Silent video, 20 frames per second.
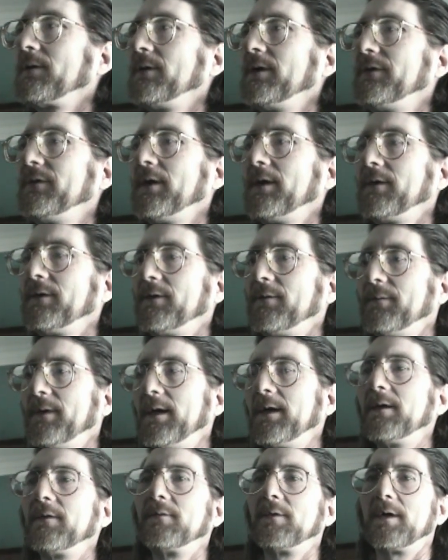we tend to
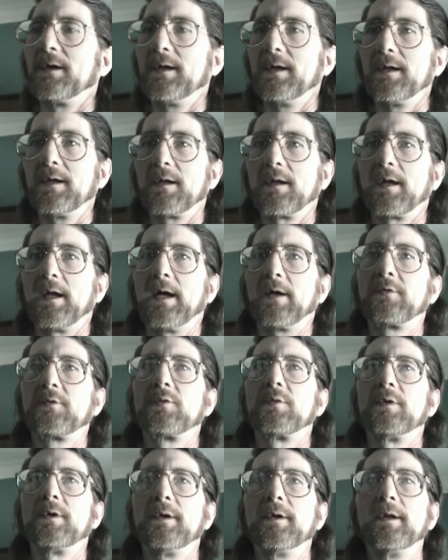make it very
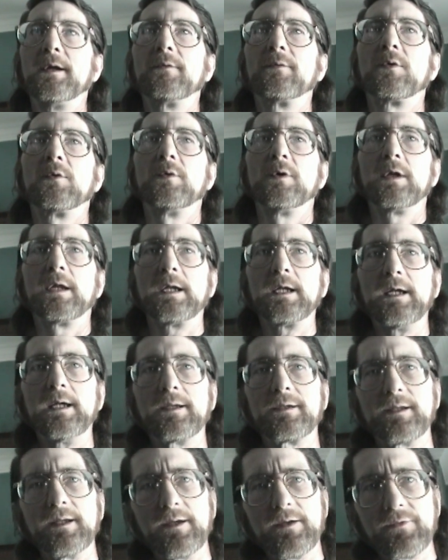intellectual and never really
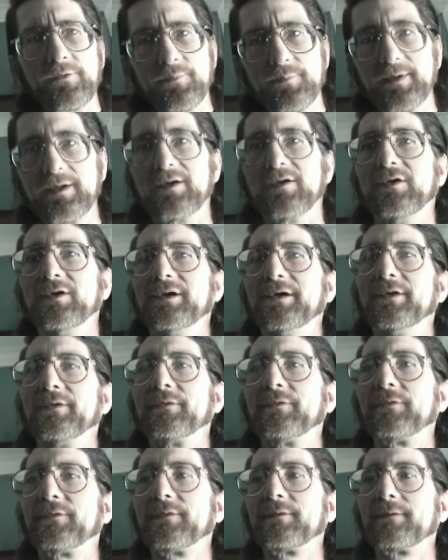get the
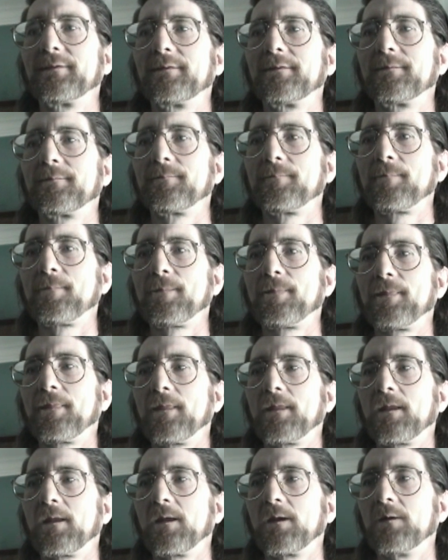experience
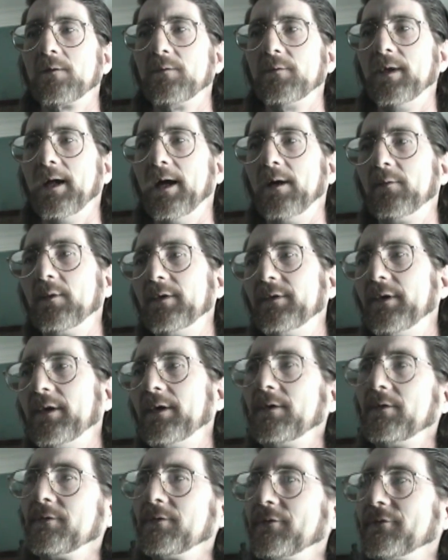of that. We
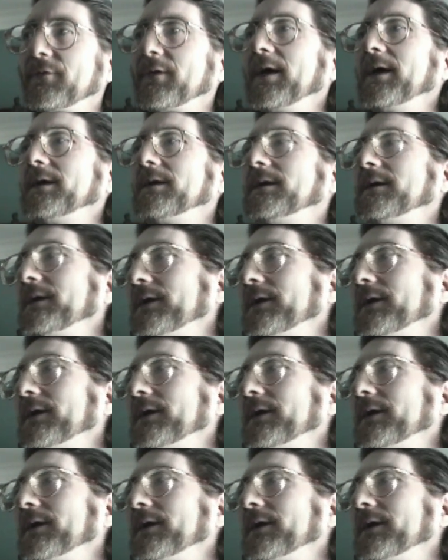tend to just take the